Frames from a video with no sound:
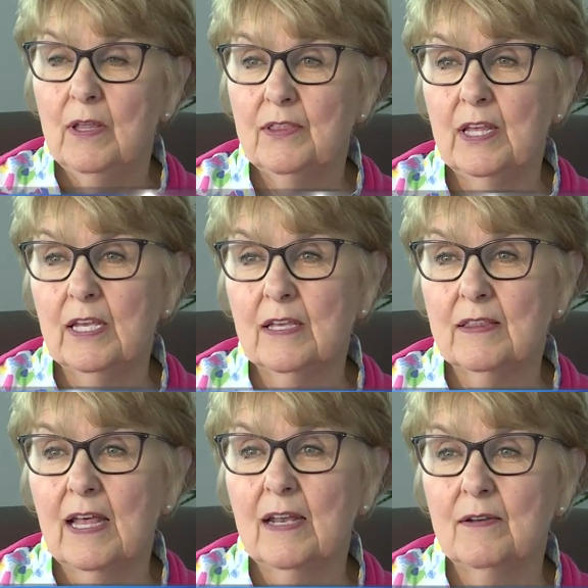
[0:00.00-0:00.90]
think
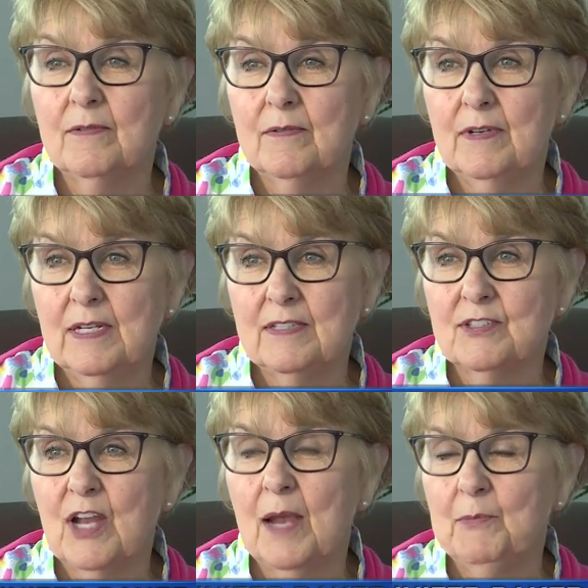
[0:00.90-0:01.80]
that
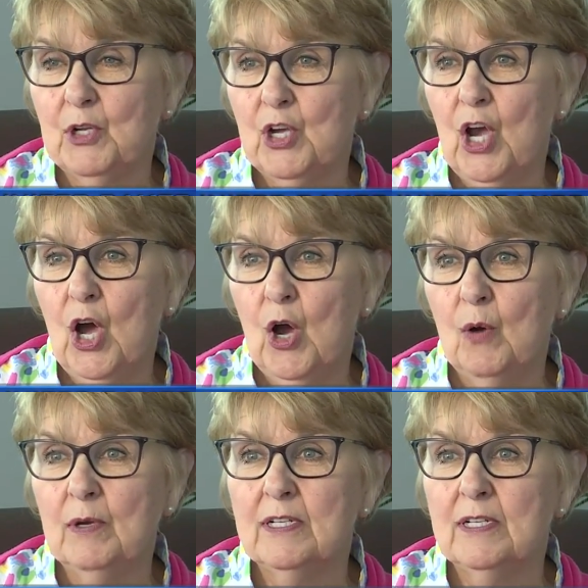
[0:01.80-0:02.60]
it's time to go,